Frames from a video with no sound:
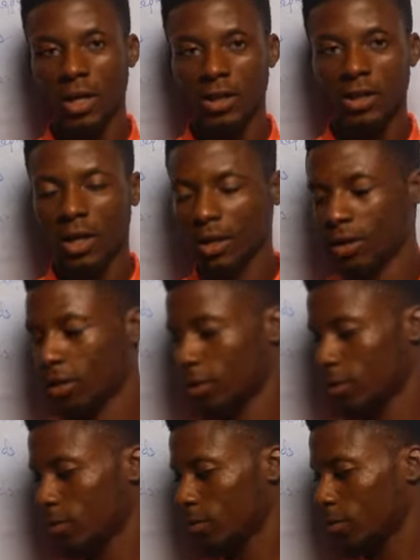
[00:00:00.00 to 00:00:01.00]
intact.
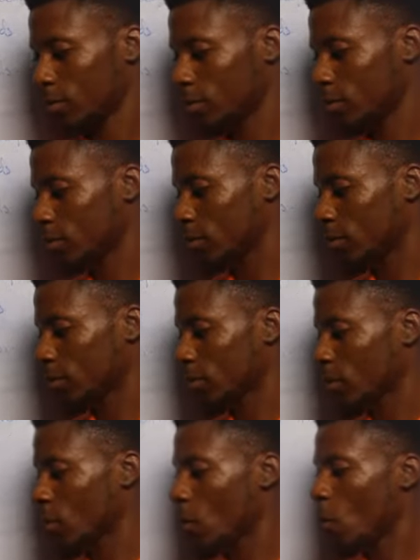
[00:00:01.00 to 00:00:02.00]

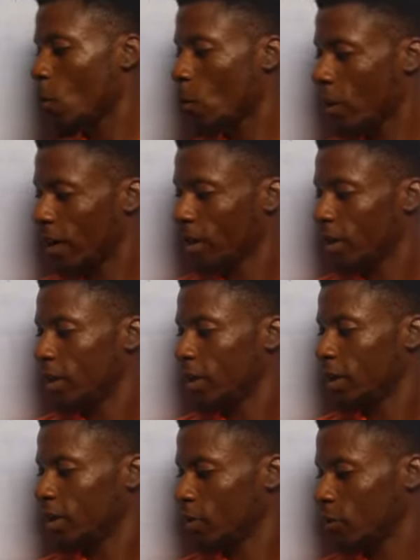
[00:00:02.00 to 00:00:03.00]
When
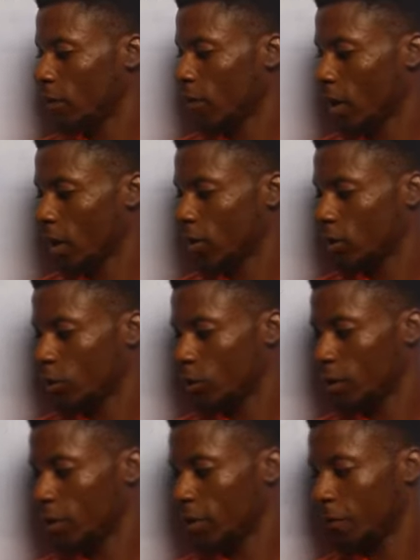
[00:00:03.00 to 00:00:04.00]
it is referred
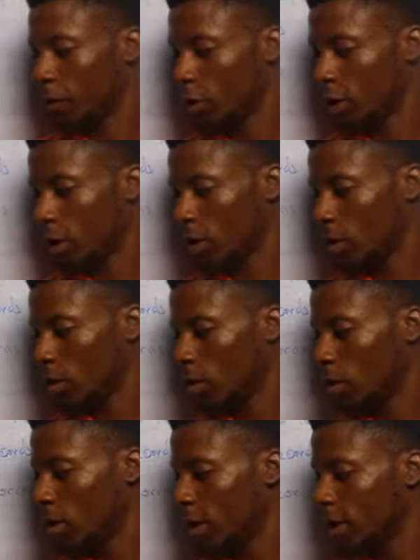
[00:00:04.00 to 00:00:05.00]
to in the future,
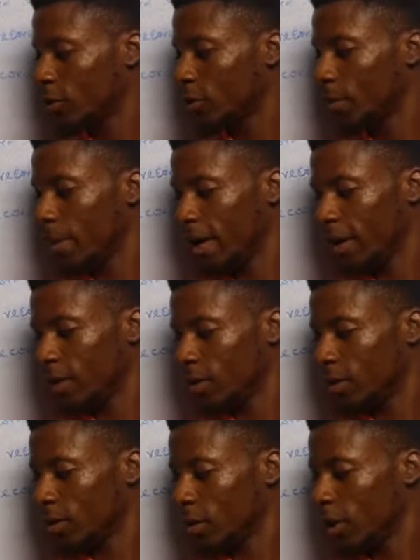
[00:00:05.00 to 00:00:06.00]
it
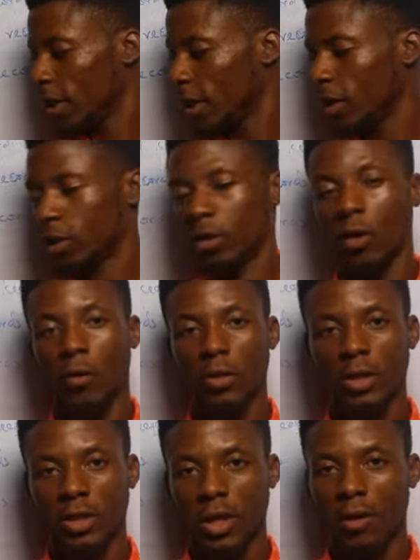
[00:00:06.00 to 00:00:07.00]
remains in its
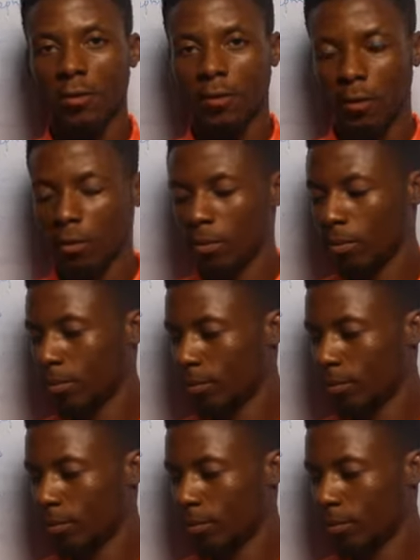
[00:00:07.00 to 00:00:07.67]
original form.